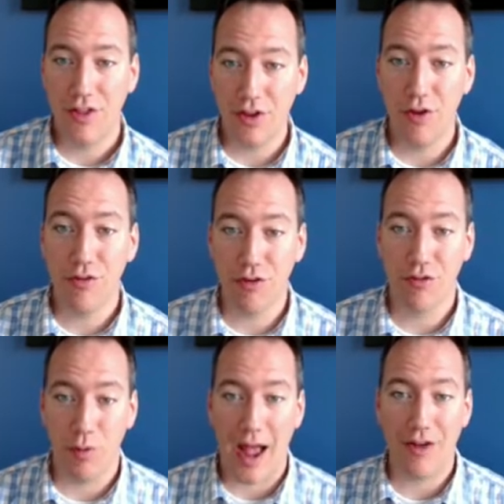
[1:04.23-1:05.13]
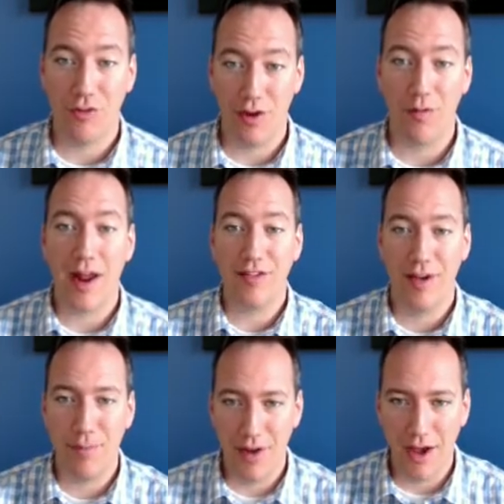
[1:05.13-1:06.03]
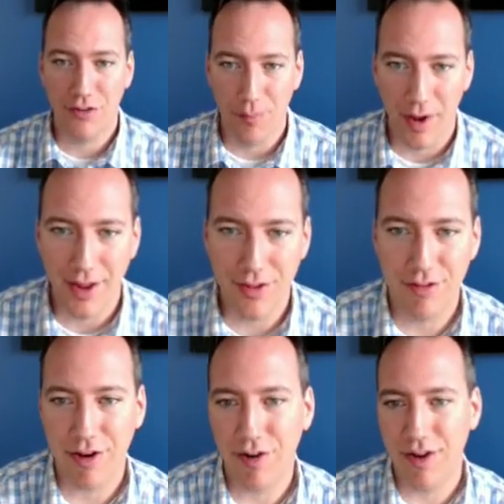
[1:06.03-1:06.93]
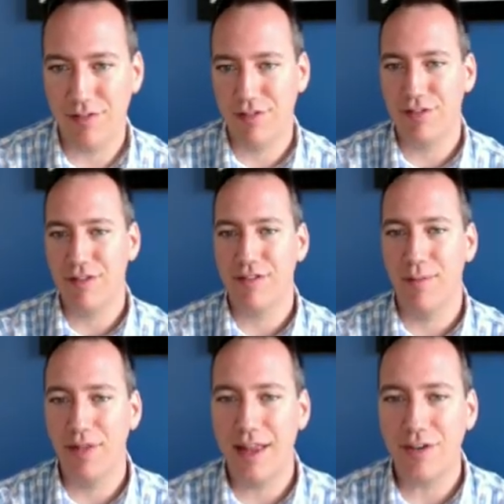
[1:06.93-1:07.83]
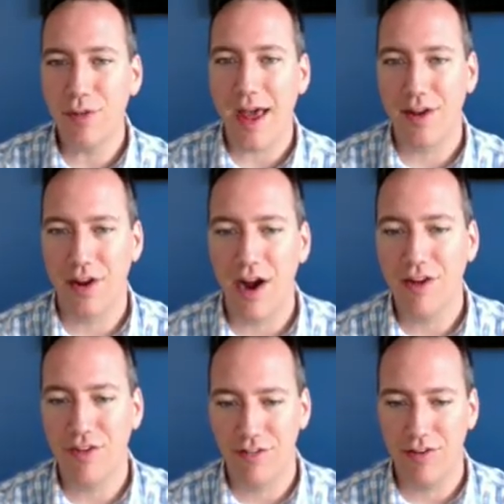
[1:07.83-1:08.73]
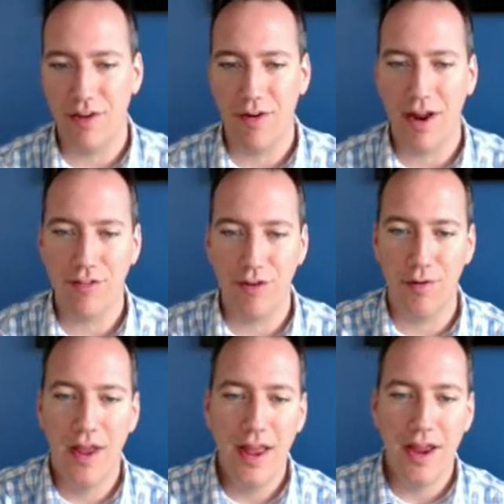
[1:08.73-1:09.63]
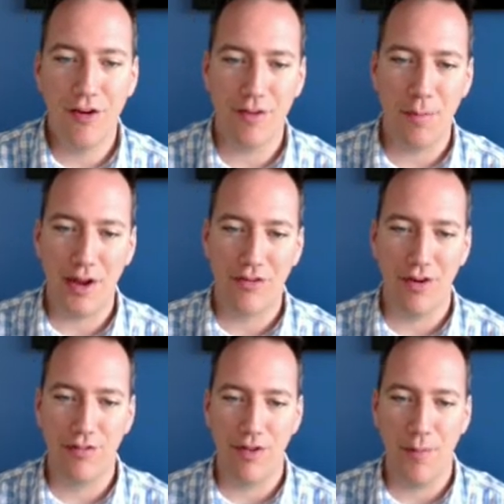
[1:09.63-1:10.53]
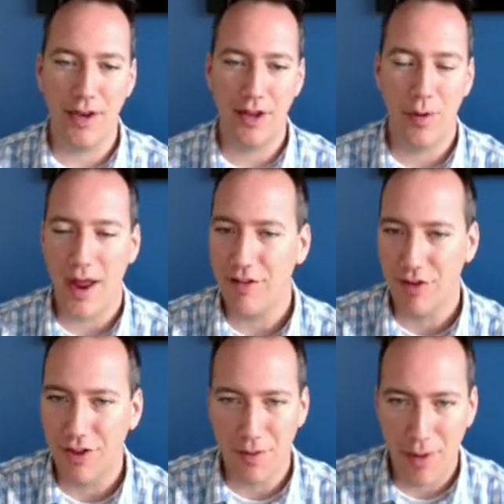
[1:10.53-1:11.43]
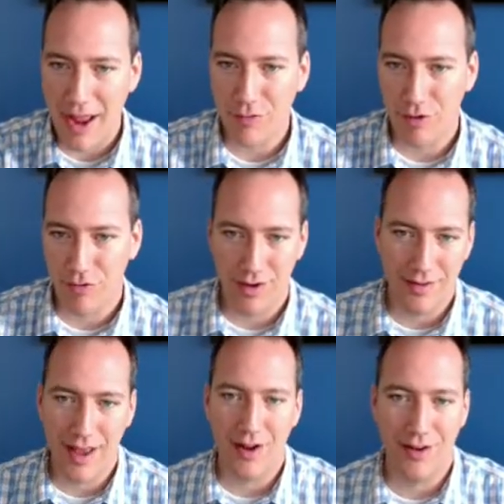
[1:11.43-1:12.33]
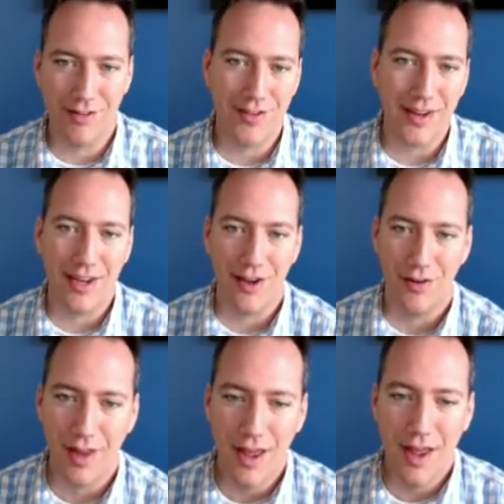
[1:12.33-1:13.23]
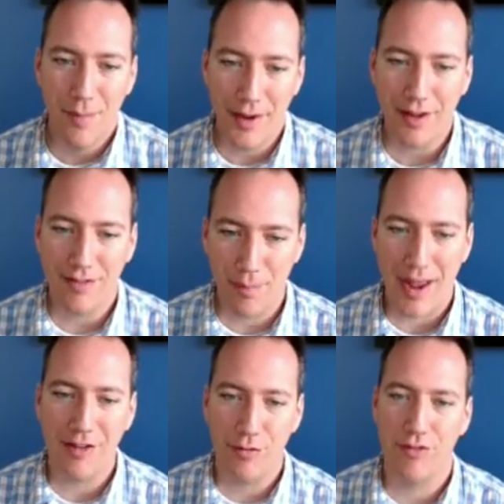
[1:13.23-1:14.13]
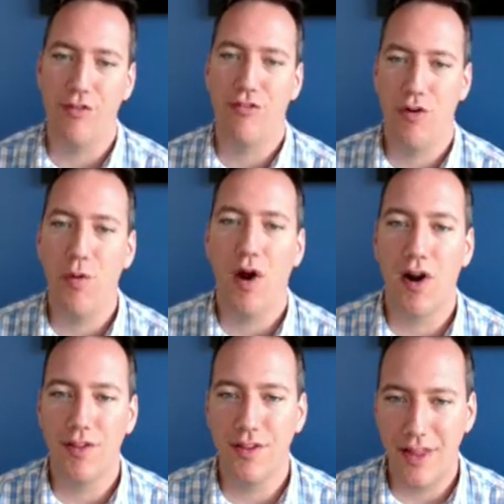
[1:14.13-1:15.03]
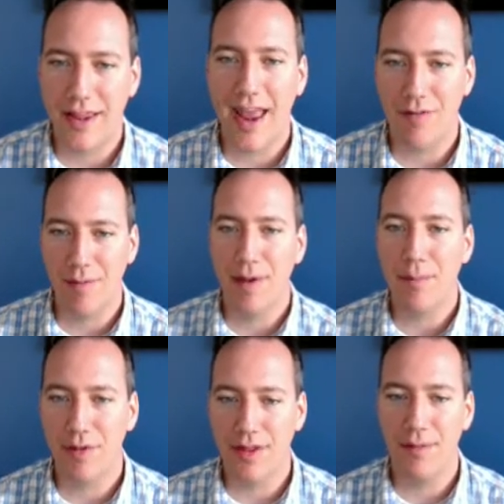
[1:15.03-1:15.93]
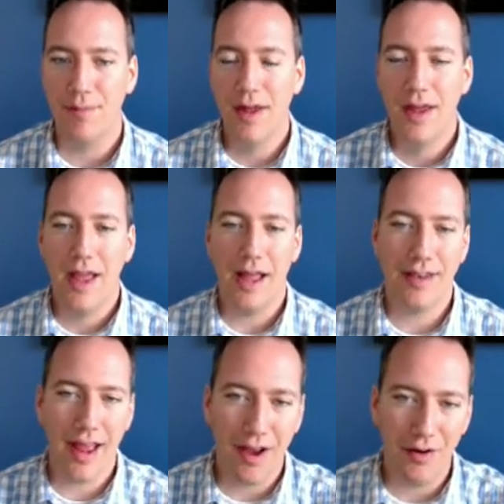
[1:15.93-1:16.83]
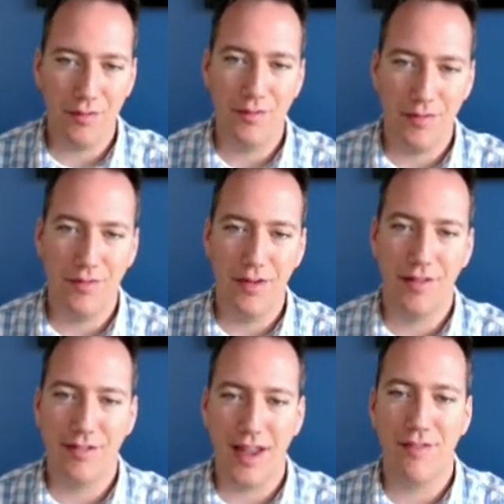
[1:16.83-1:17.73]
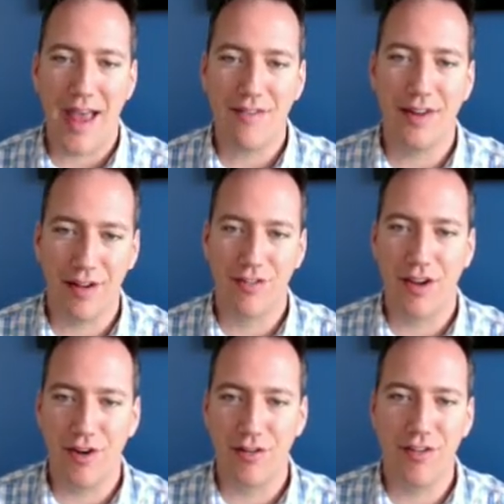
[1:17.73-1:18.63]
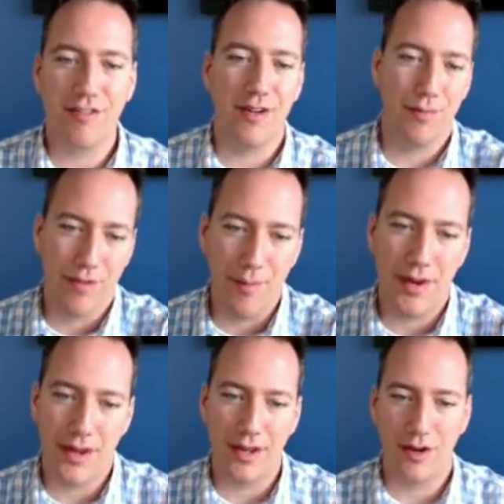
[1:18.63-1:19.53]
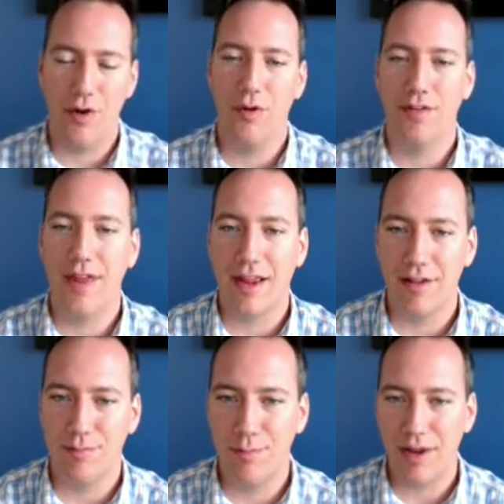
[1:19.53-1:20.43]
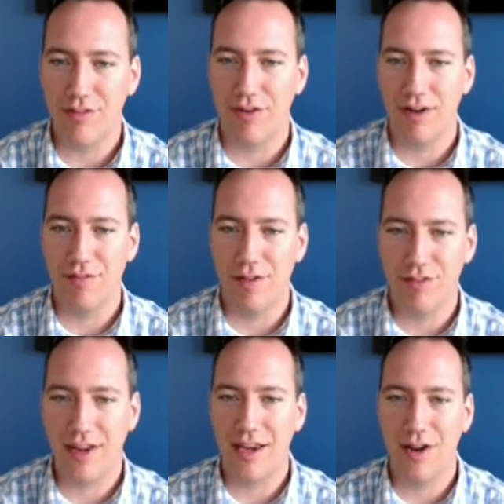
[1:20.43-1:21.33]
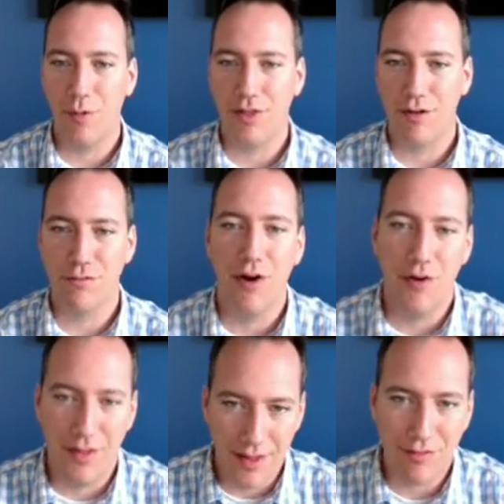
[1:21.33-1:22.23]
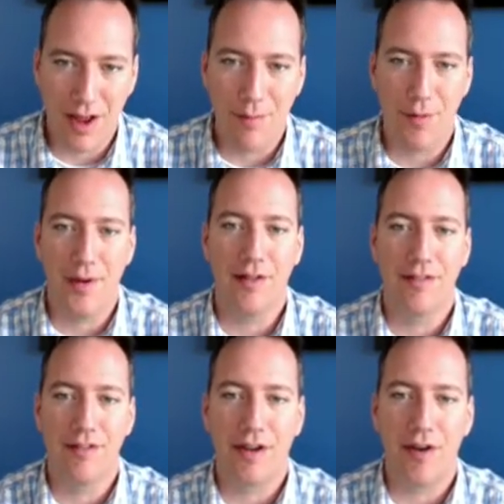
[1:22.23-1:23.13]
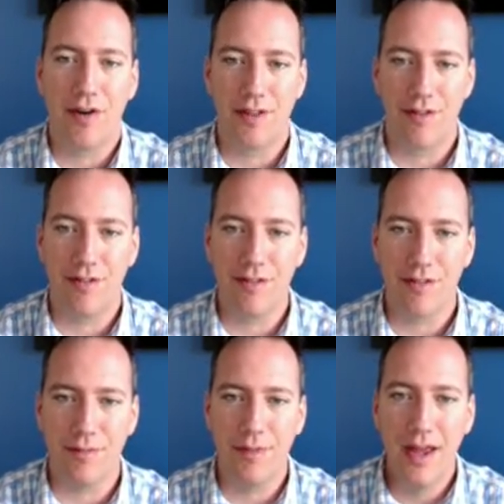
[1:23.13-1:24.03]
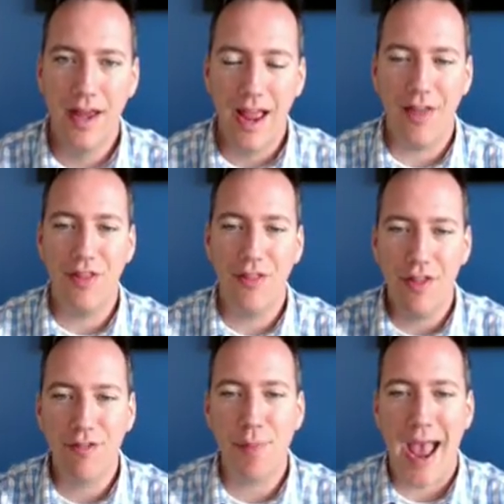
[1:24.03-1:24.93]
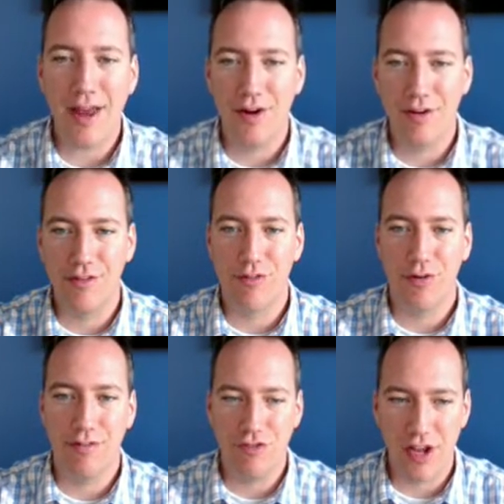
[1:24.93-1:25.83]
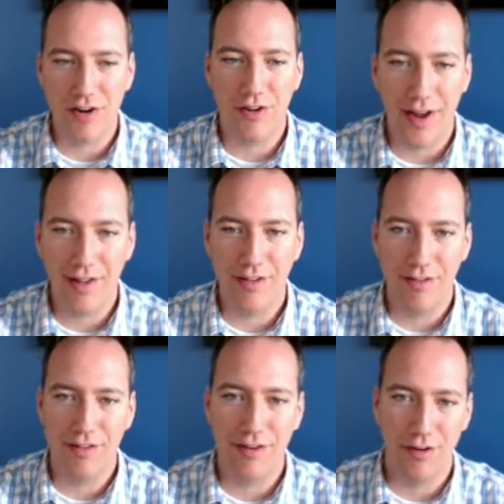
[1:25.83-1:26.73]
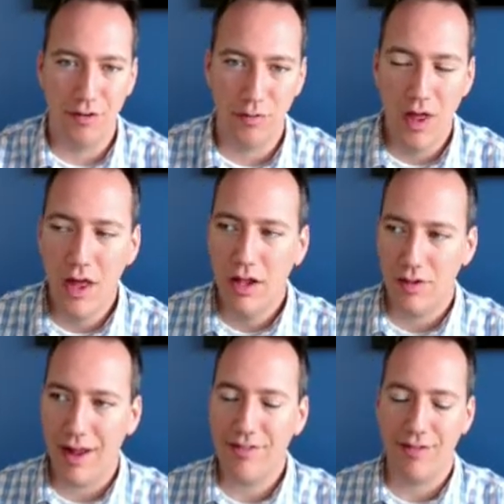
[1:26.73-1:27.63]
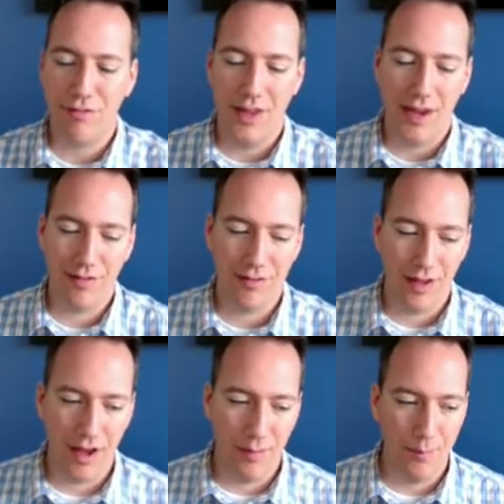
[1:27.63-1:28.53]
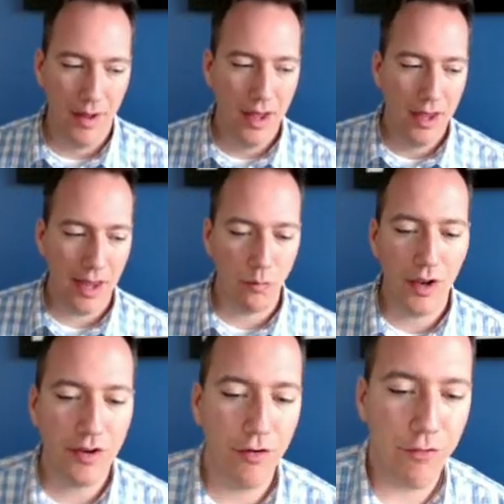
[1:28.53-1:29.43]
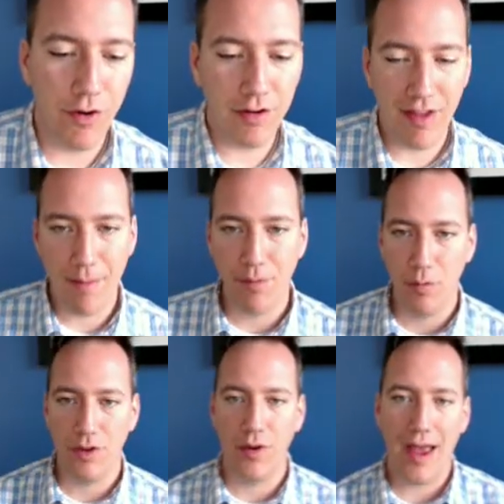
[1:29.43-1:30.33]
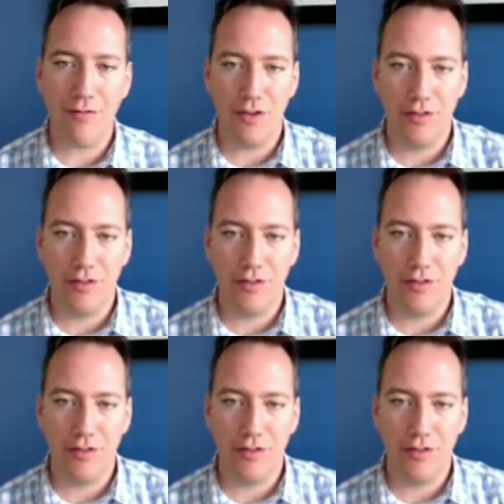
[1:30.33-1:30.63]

the users will actually rise up and undermine the security of the system. And they do that unconsciously, right? So here's a picture of somebody who has all their passwords written down on a sticky note because the passwords are so hard that they can't remember them. And now instead of having a secure system, somebody can go and take a picture of the sticky note with their phone and they've compromised the security of the system. And, and this pattern sort of generalizes to lots of things. Um, in Windows, for example, when you have to